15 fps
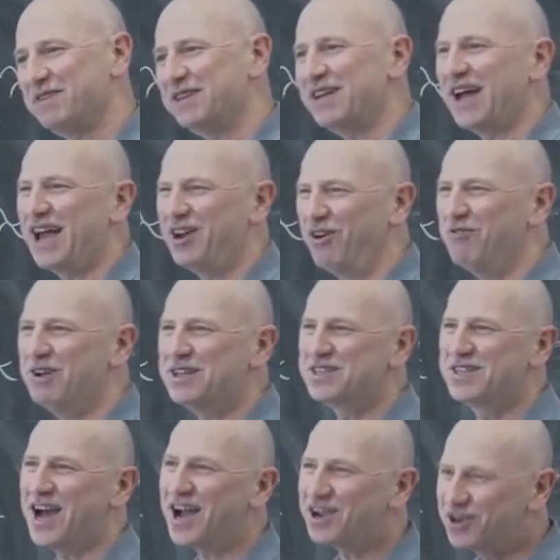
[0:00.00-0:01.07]
But I don't,
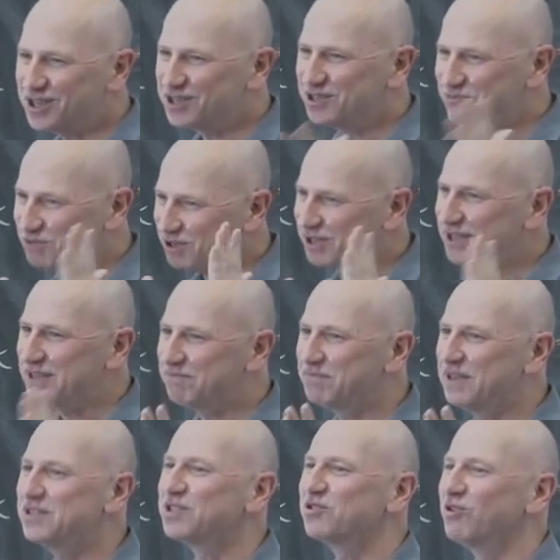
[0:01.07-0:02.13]
it's not good to really
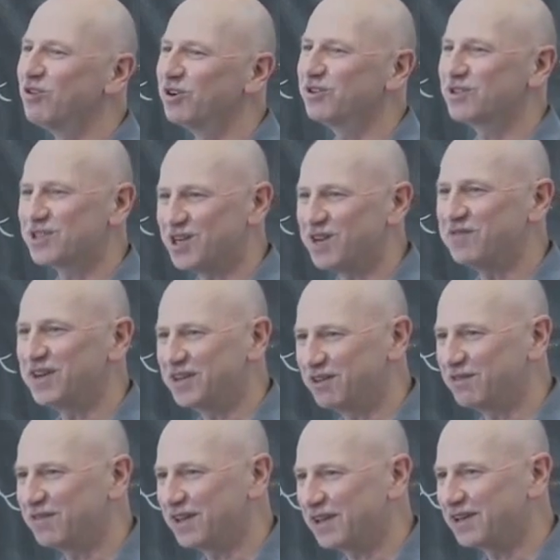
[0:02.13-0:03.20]
pigeonhole yourself, I
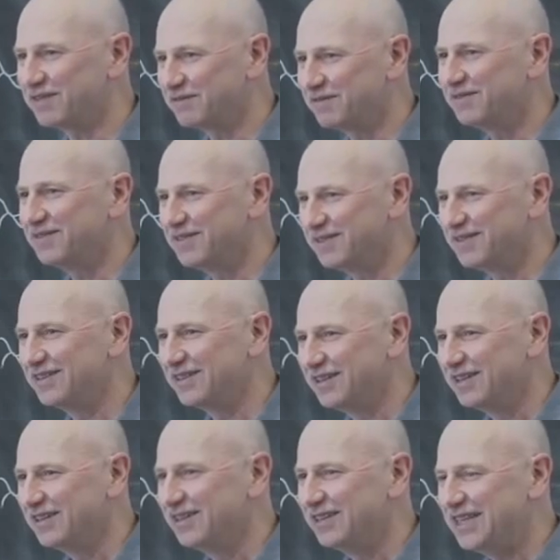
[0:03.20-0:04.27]
don't think,
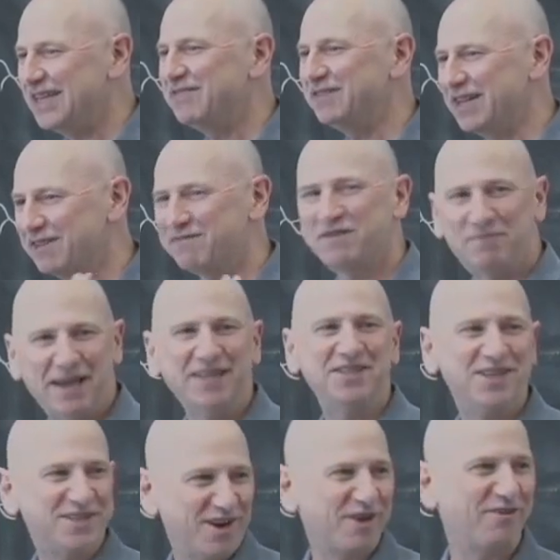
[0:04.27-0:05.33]
even if the
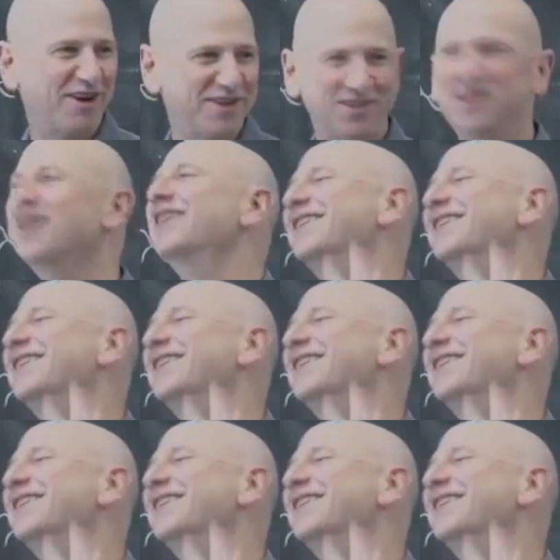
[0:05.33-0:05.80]
Bayesians are crazy.